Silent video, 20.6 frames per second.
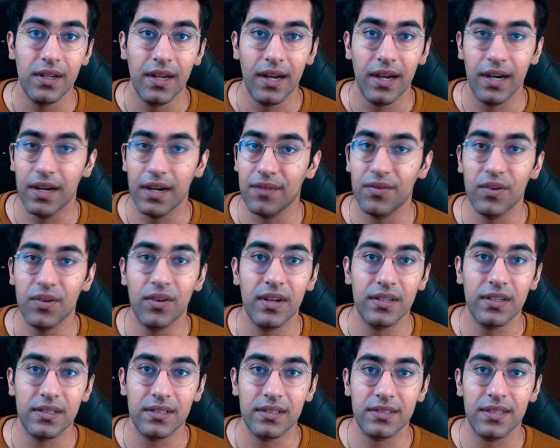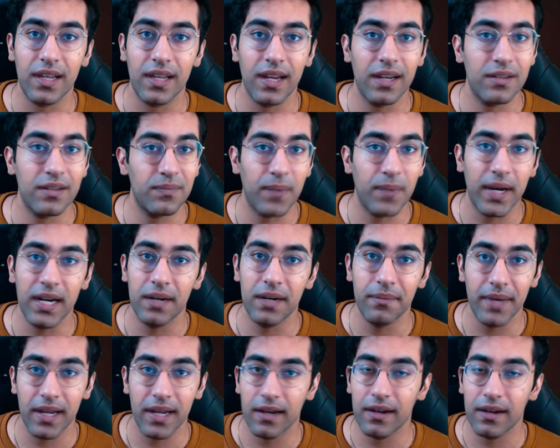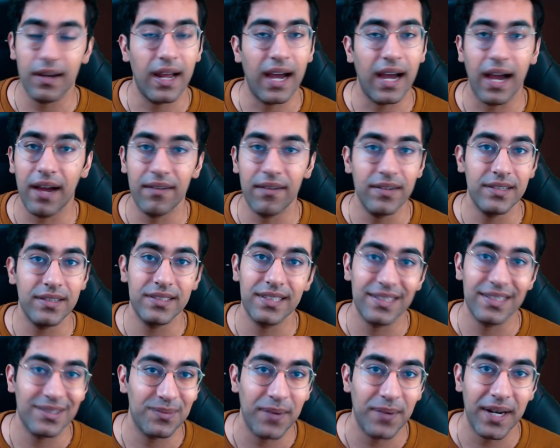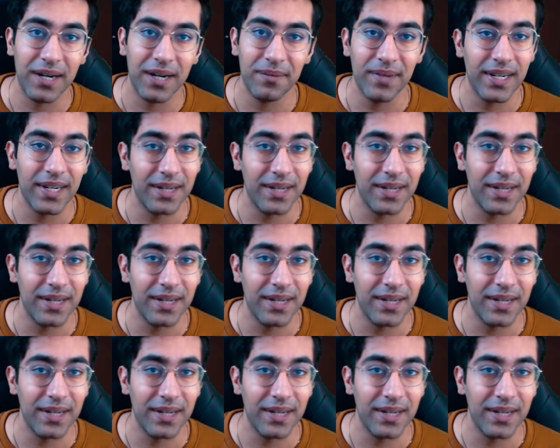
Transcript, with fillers: And if you guys are saying Spider-Man, I haven't seen Spider-Man.